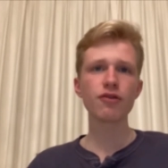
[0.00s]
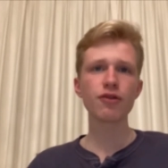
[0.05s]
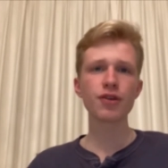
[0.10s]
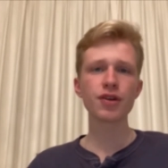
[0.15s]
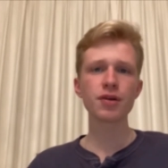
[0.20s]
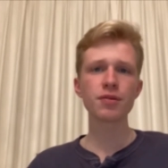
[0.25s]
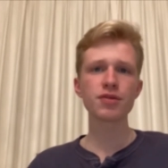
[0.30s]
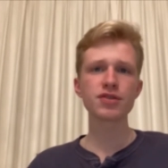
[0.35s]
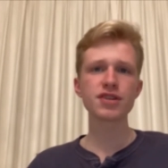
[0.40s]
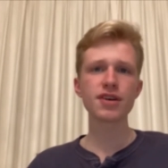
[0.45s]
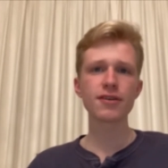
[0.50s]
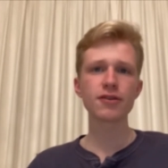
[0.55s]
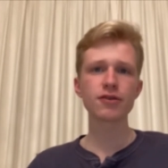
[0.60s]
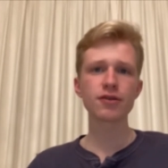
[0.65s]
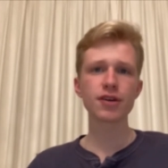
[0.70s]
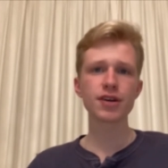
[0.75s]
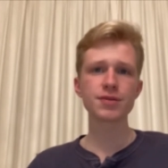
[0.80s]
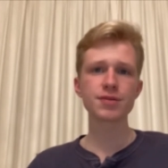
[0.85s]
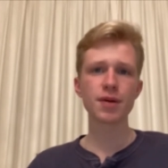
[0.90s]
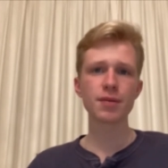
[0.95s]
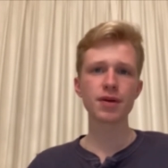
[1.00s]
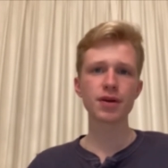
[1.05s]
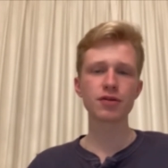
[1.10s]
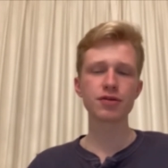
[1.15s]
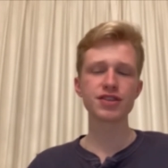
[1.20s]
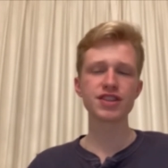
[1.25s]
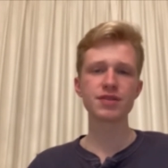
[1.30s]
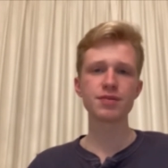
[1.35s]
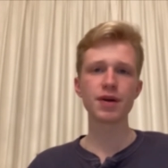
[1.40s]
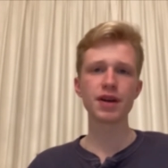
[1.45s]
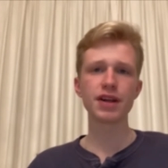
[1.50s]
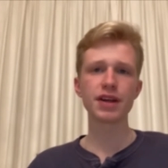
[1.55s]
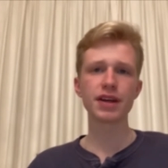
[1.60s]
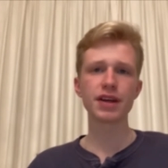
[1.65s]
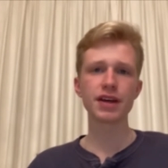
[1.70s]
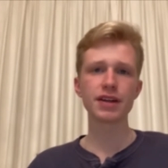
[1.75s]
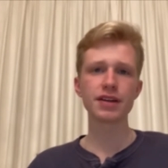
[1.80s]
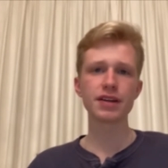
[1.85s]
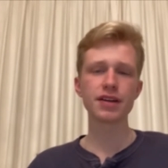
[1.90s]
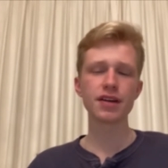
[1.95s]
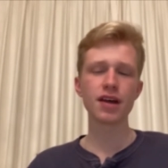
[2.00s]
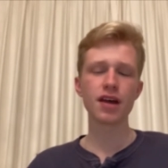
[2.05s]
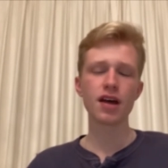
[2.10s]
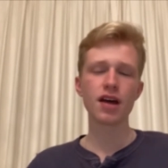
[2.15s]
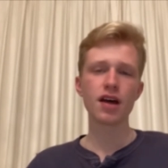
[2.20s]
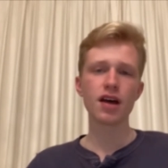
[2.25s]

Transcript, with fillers: For the number seven race, my pick was Spinning Kitten.